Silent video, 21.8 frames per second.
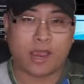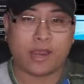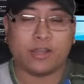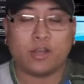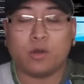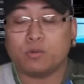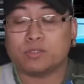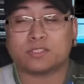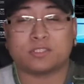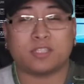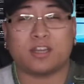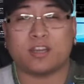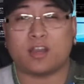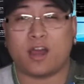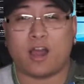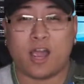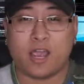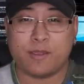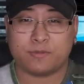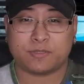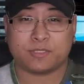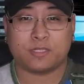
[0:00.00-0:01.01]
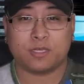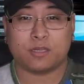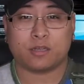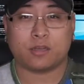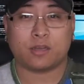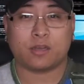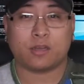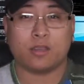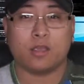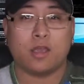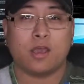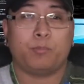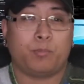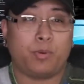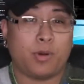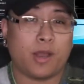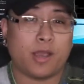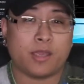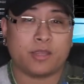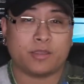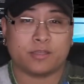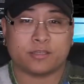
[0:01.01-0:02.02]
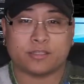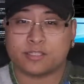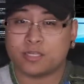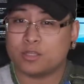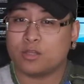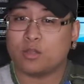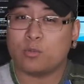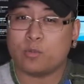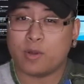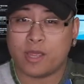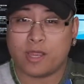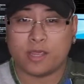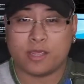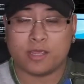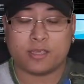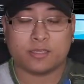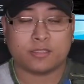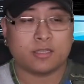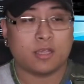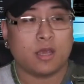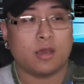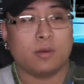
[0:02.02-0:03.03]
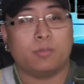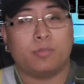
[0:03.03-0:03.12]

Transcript: I know it's not a hype sneaker, but the silhouette is,